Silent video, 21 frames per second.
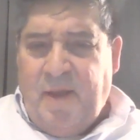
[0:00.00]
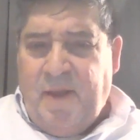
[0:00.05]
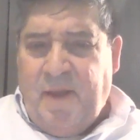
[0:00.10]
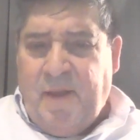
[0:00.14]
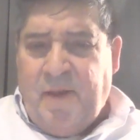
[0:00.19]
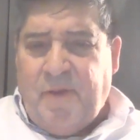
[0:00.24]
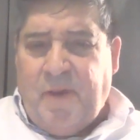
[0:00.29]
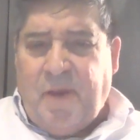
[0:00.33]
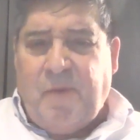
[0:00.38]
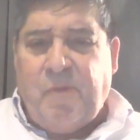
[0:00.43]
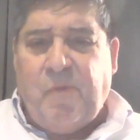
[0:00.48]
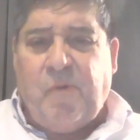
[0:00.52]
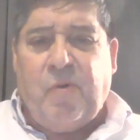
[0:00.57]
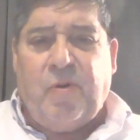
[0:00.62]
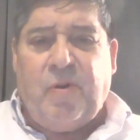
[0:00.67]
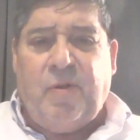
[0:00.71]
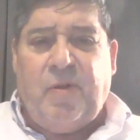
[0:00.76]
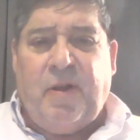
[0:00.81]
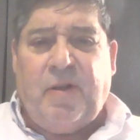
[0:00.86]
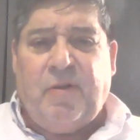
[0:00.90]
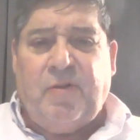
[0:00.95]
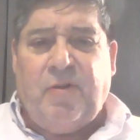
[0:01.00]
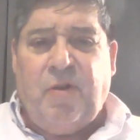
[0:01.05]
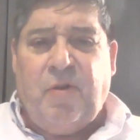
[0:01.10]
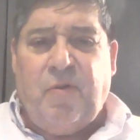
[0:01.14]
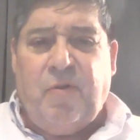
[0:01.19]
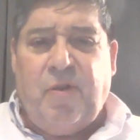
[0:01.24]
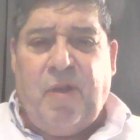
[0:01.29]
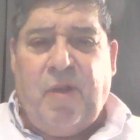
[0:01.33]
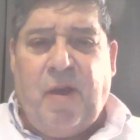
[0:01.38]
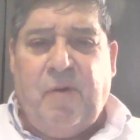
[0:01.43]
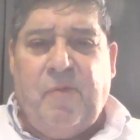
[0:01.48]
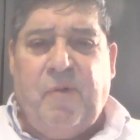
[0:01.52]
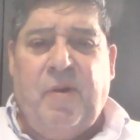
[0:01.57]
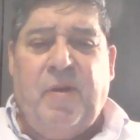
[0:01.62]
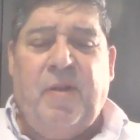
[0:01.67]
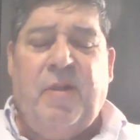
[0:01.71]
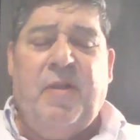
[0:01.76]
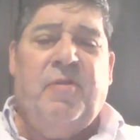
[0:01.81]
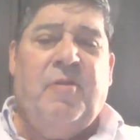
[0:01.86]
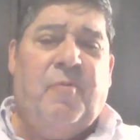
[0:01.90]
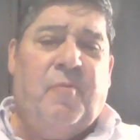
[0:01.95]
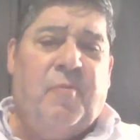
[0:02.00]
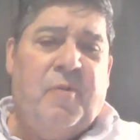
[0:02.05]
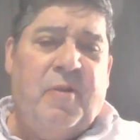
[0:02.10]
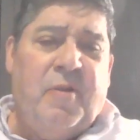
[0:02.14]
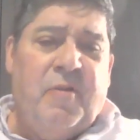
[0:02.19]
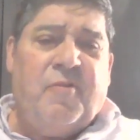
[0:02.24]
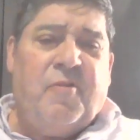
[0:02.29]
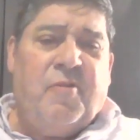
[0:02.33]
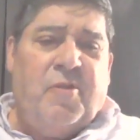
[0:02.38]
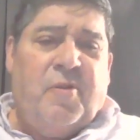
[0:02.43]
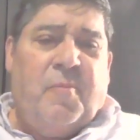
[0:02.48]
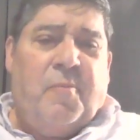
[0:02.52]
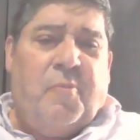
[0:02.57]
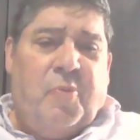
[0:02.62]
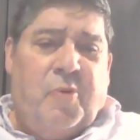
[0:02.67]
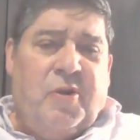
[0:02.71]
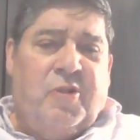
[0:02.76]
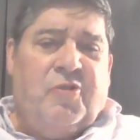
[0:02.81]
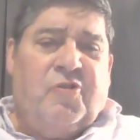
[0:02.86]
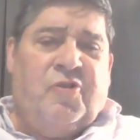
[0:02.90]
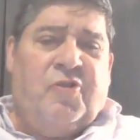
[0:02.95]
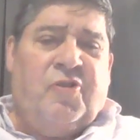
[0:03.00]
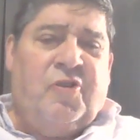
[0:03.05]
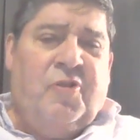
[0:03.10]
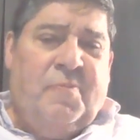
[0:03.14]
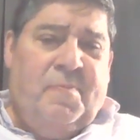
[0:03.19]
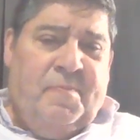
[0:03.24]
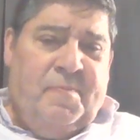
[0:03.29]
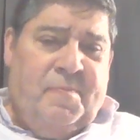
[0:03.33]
and they weren't allowed to go to that way. And the reason the British